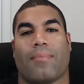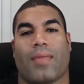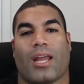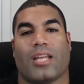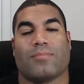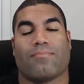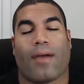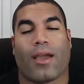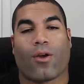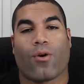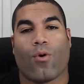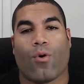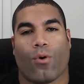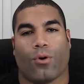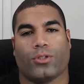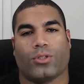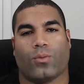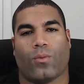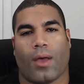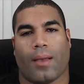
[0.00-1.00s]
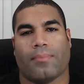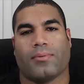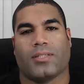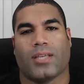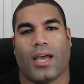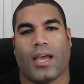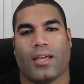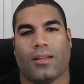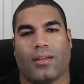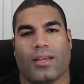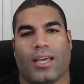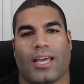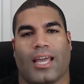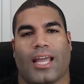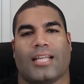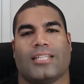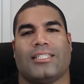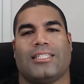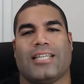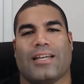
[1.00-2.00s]
That is my course website.
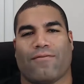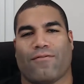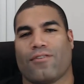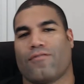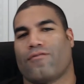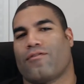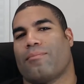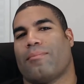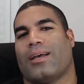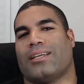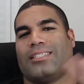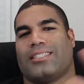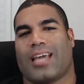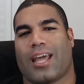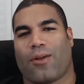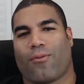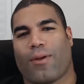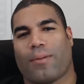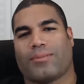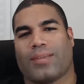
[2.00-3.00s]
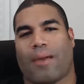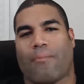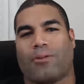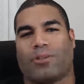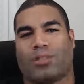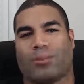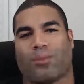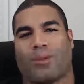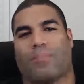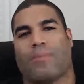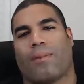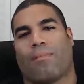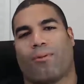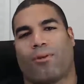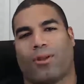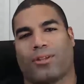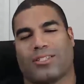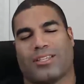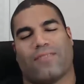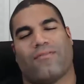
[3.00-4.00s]
It's different from my standard website, which is Premed
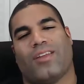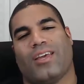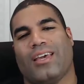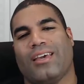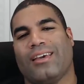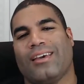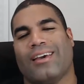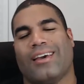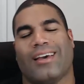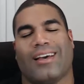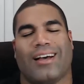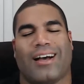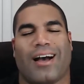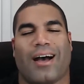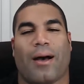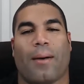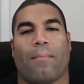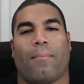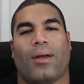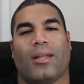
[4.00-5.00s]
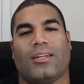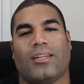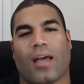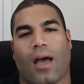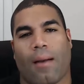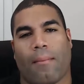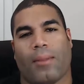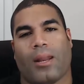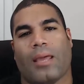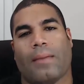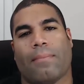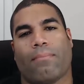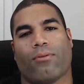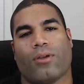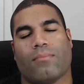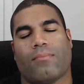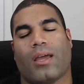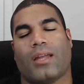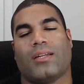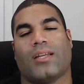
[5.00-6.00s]
Productivity. But
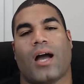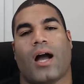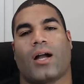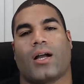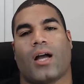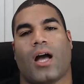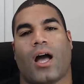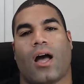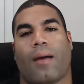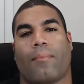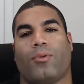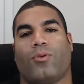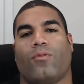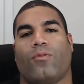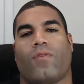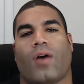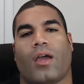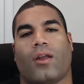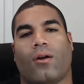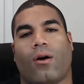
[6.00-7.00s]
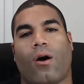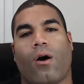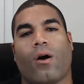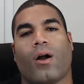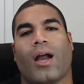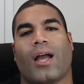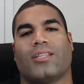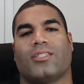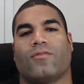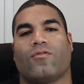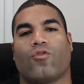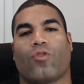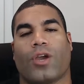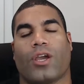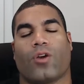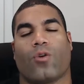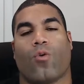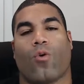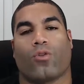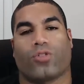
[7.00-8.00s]
dominatepremed.com, you will find all kinds of
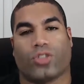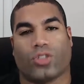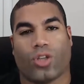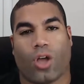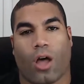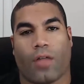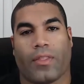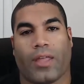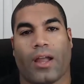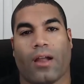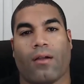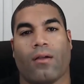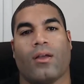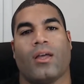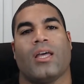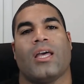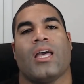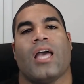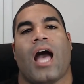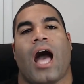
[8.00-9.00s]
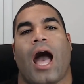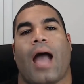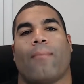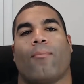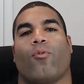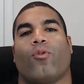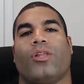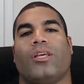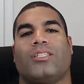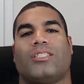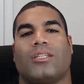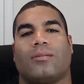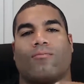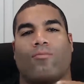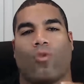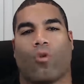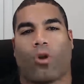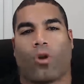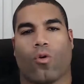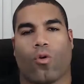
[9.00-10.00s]
great courses on there. I'm releasing
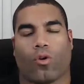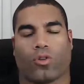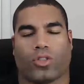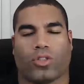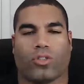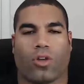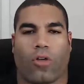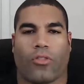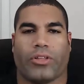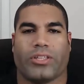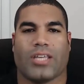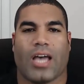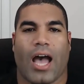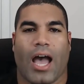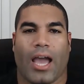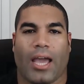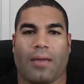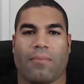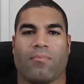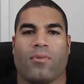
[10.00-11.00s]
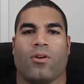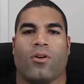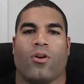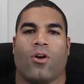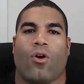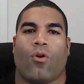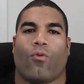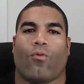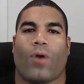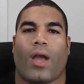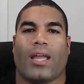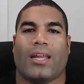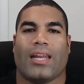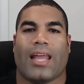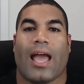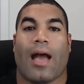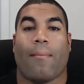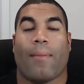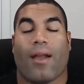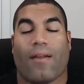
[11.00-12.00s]
more courses all the time. Right
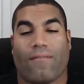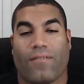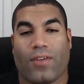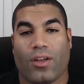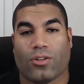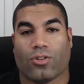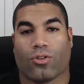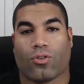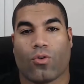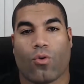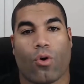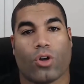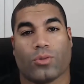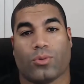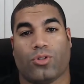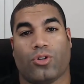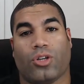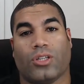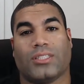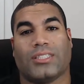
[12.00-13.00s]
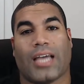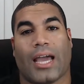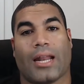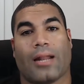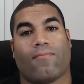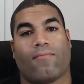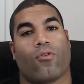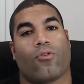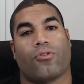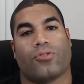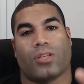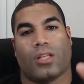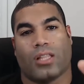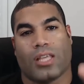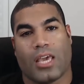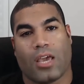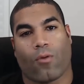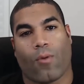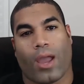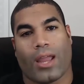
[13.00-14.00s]
now, my featured course, which you can sign up for, there's a
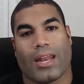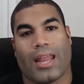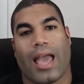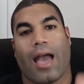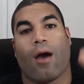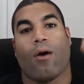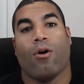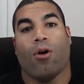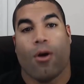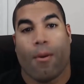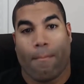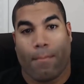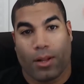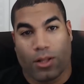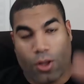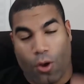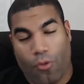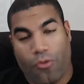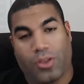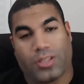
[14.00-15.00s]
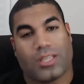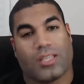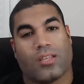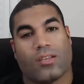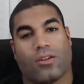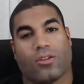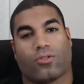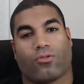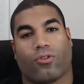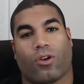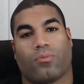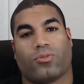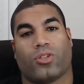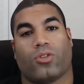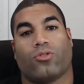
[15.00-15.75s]
link right now below this in the description.